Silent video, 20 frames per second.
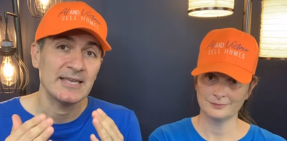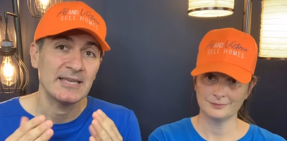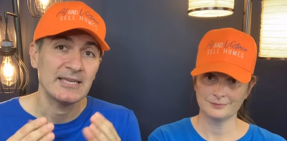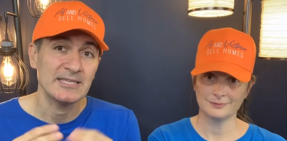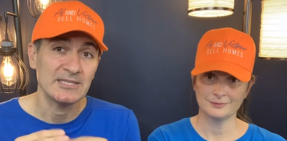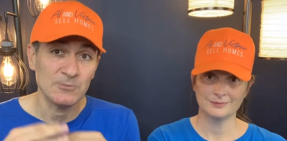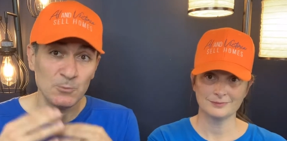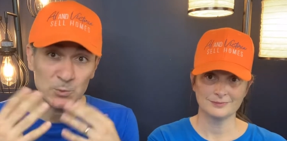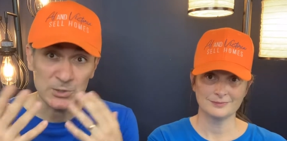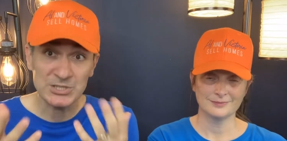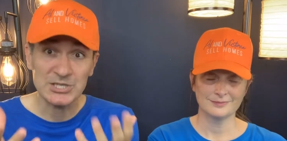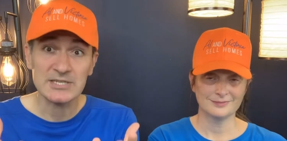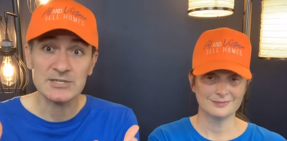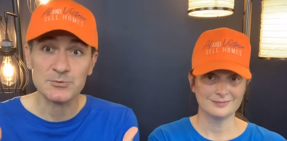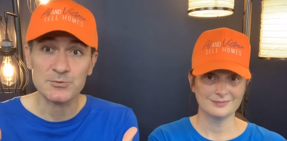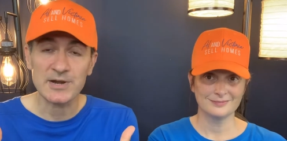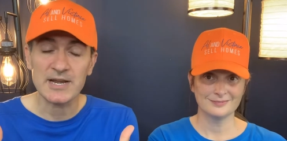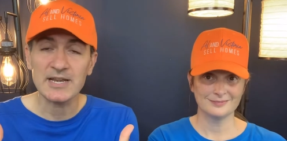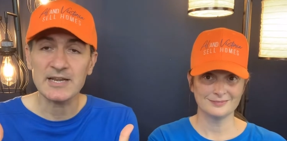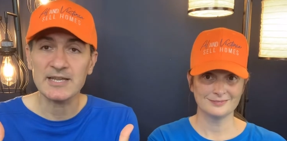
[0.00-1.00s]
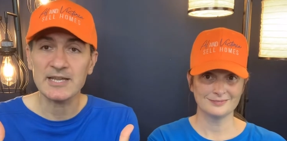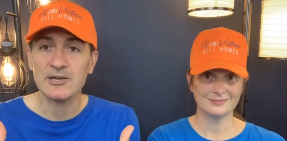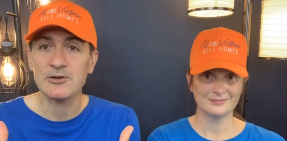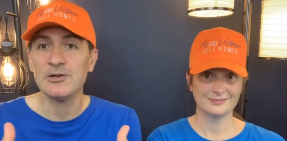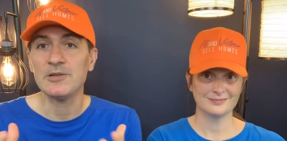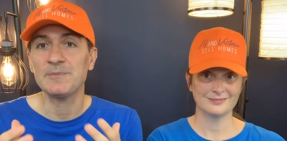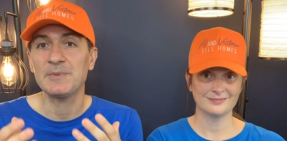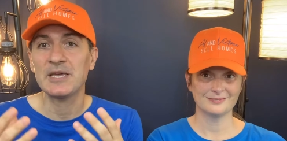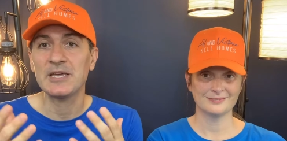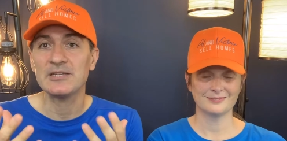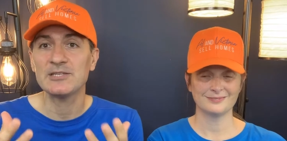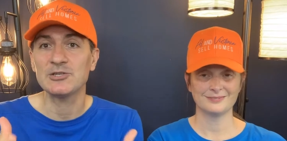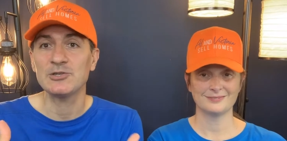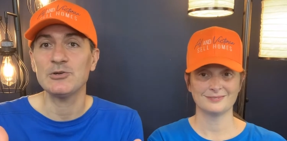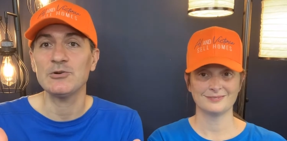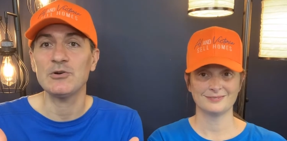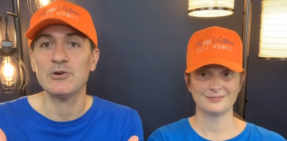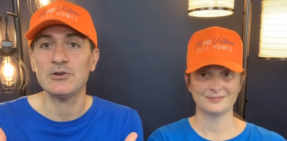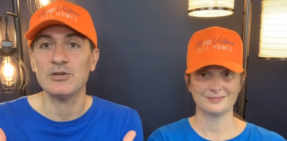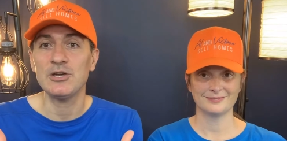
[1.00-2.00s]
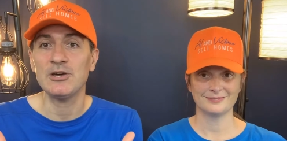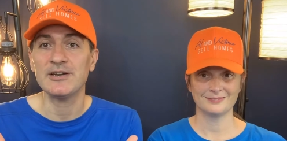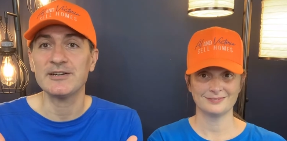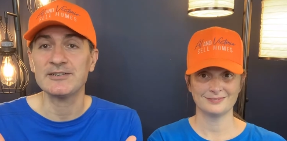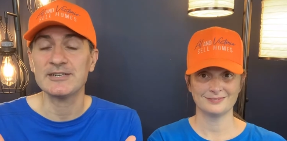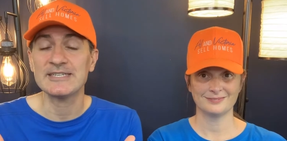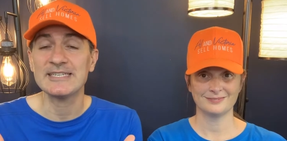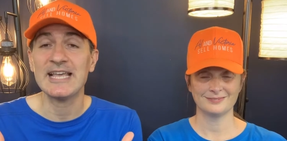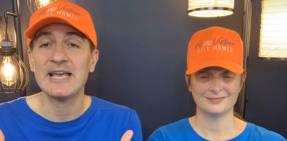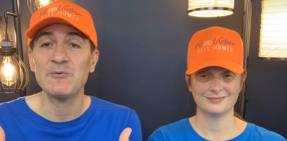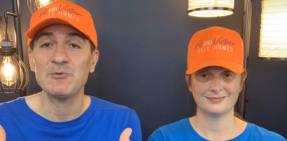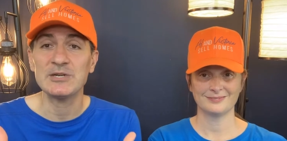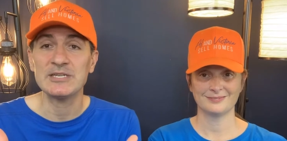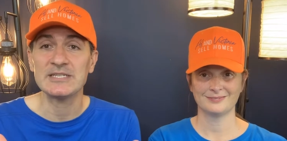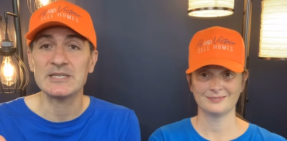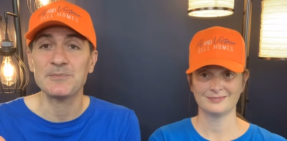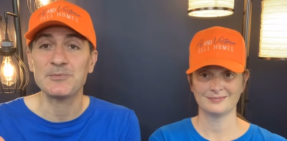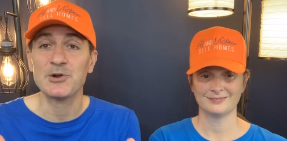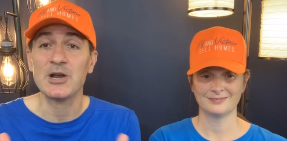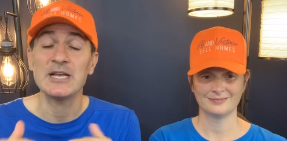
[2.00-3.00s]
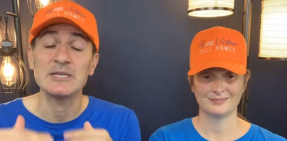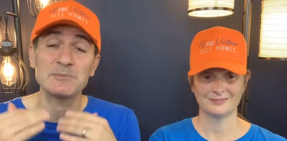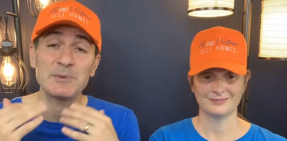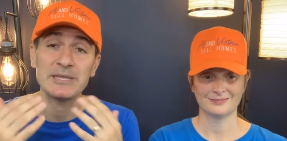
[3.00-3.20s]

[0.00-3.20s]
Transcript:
Speaker 1: which is really good because you understand what is the price.